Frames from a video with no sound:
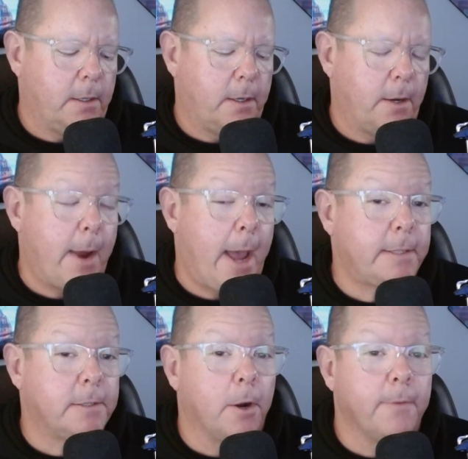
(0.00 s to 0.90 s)

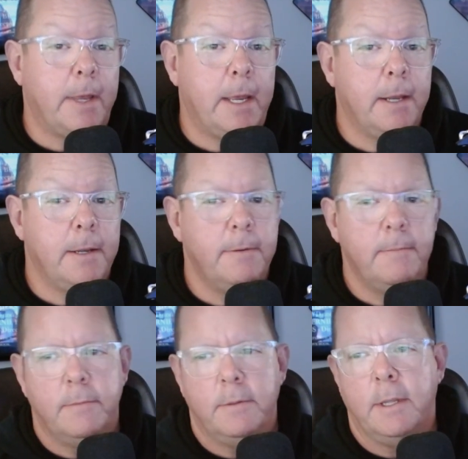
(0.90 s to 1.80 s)
Iraq's
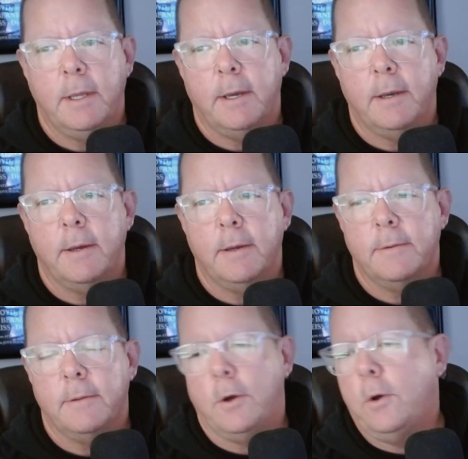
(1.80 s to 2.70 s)
RV,
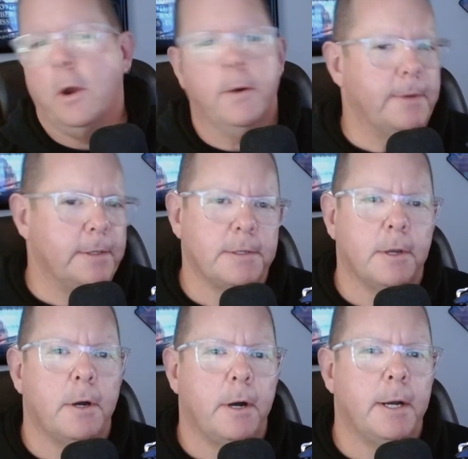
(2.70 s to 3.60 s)
the whole RV's
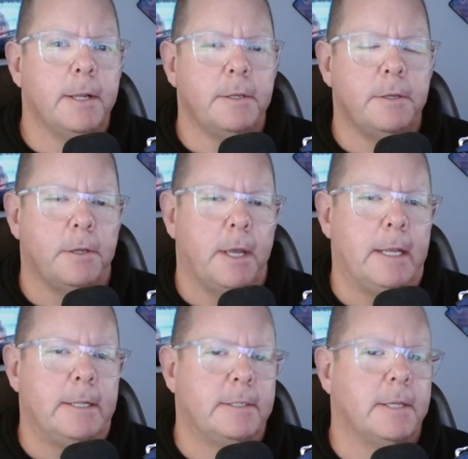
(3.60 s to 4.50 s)
gone,
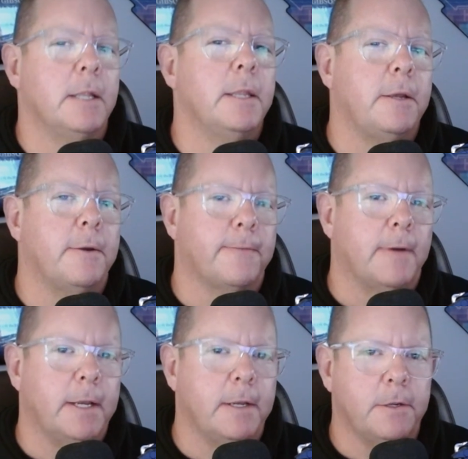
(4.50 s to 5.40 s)
and suddenly you're
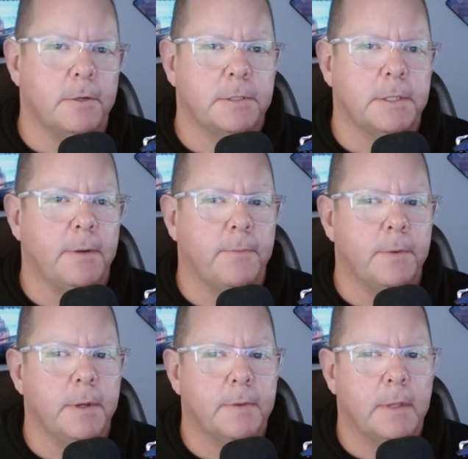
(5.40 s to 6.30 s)
finding yourself
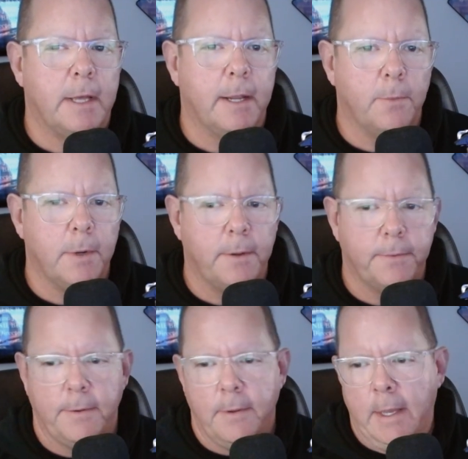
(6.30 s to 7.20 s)
with a lot of
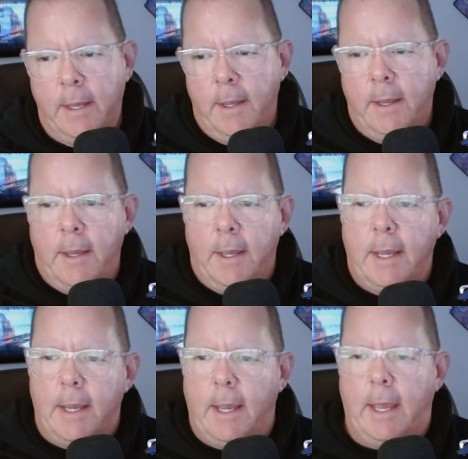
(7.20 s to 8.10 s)
wealth.
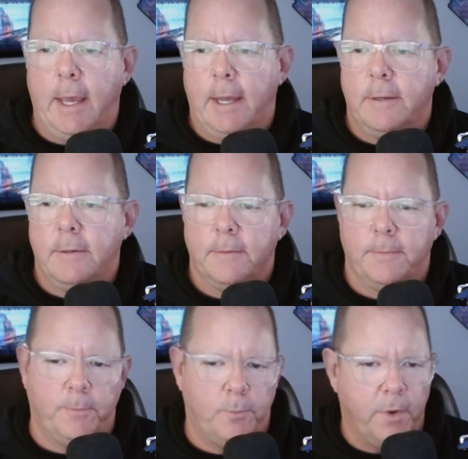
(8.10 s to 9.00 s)
And
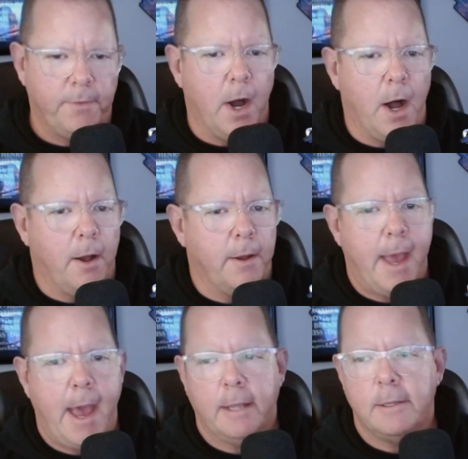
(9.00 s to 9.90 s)
we've all
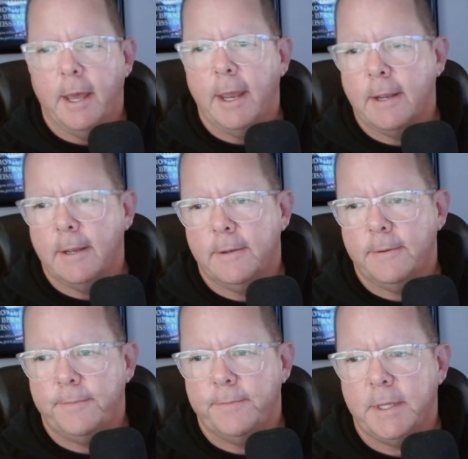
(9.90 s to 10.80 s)
had like
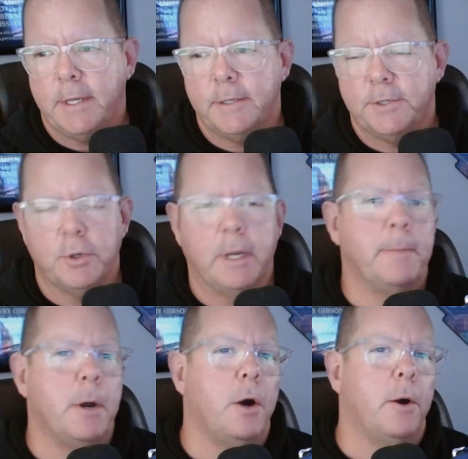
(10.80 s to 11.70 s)
the
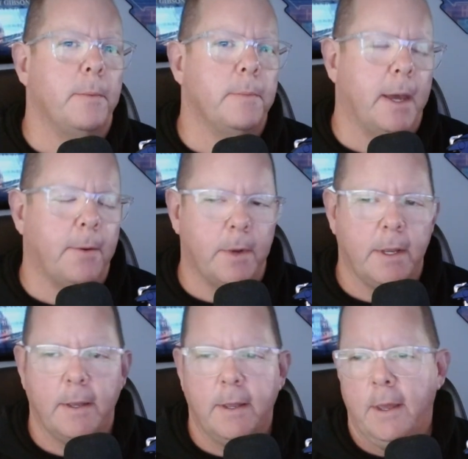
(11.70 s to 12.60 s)
dream home that
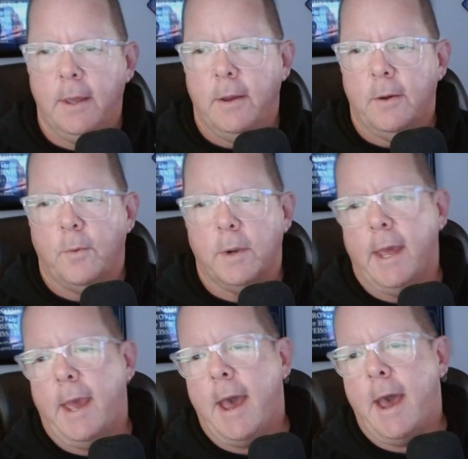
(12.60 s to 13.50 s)
we want
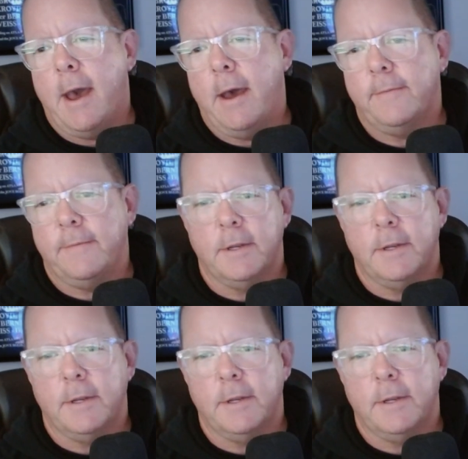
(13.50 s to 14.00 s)
to have,